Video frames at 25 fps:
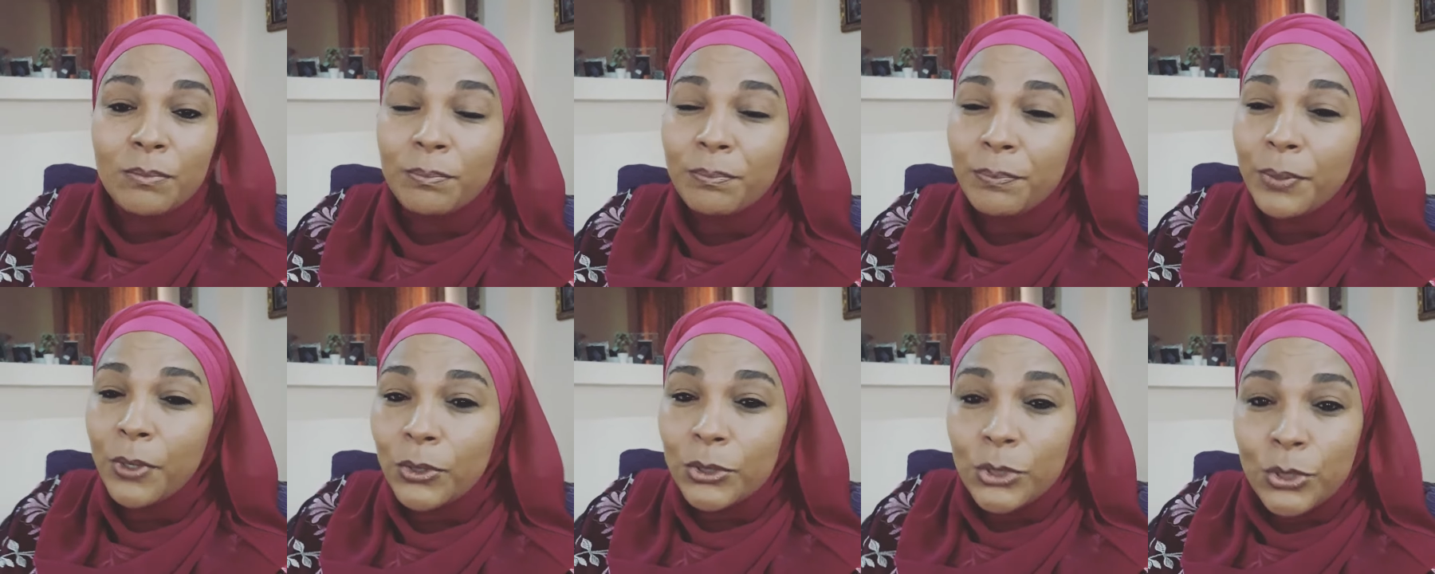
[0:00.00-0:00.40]

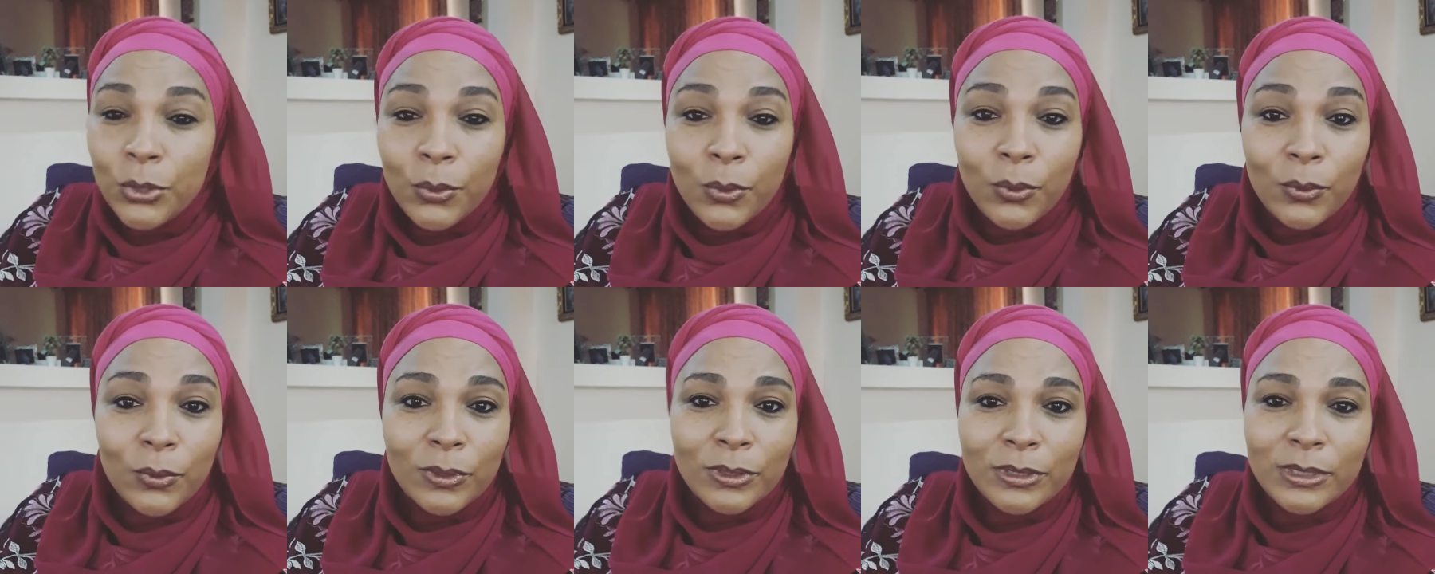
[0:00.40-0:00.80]

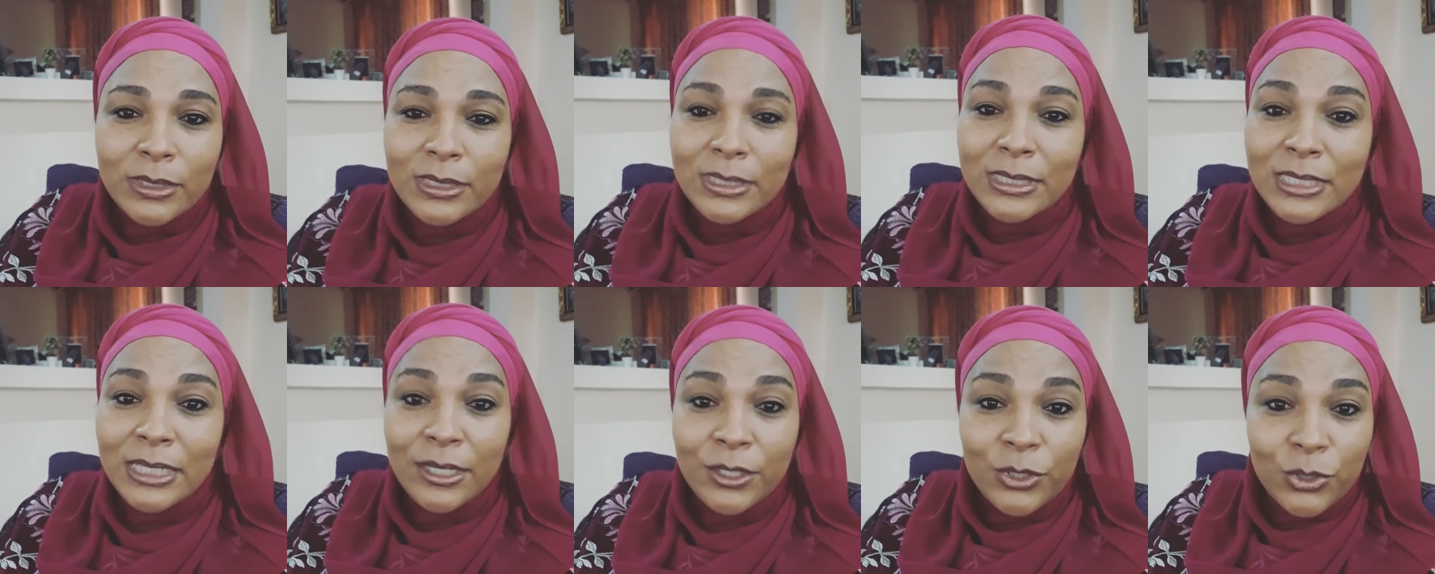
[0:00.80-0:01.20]
potholes,
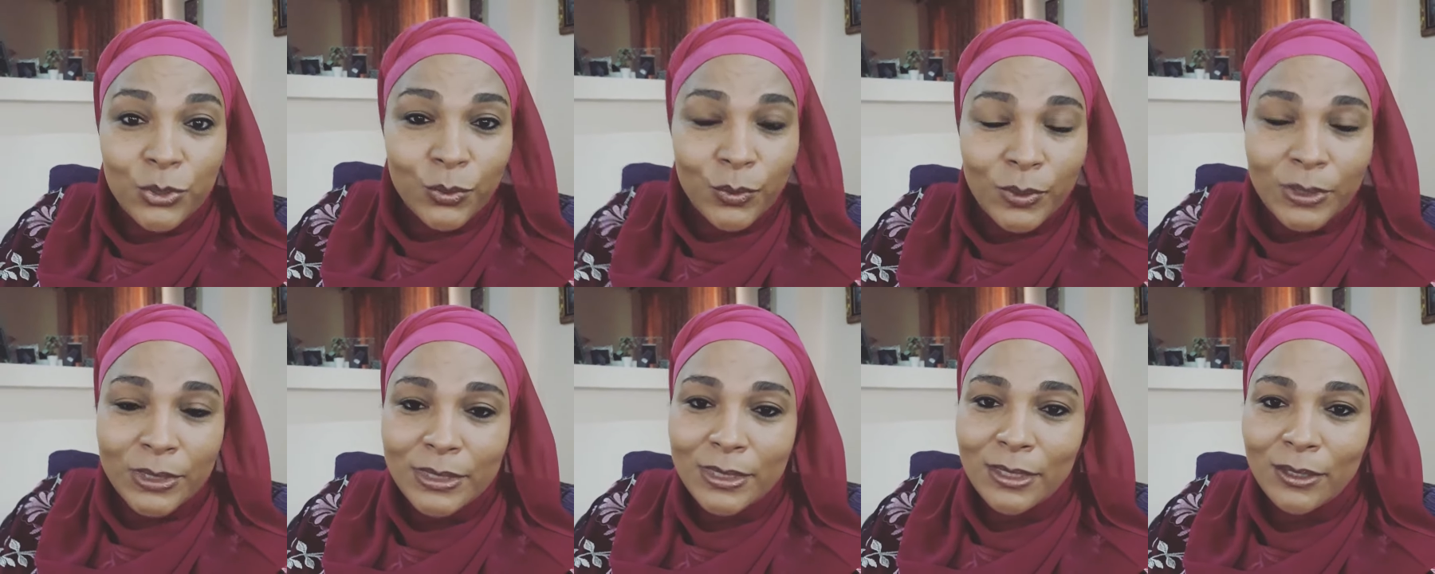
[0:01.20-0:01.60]

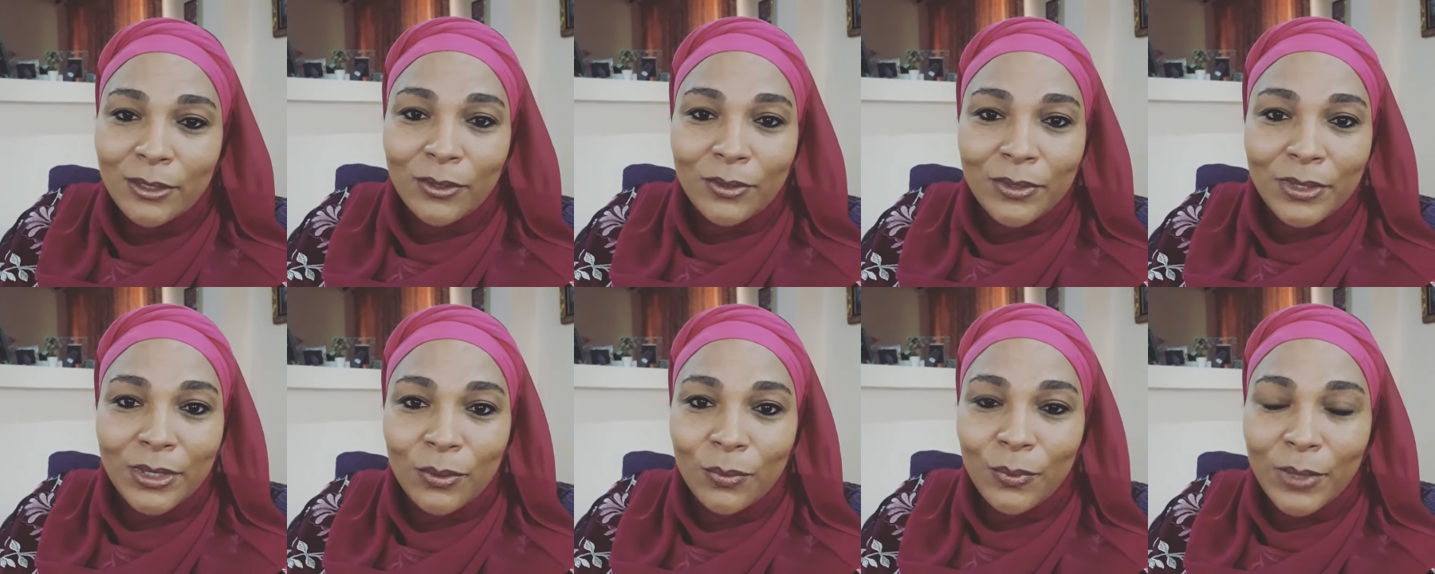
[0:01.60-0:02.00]
detours
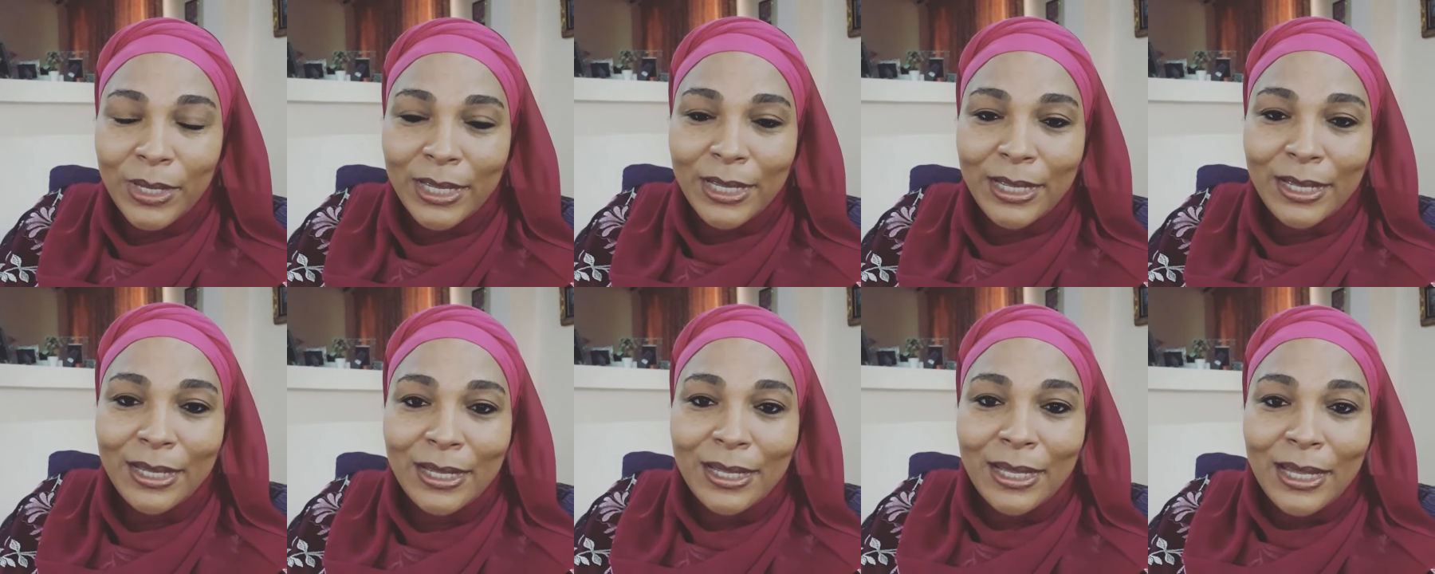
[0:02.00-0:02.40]
along the way.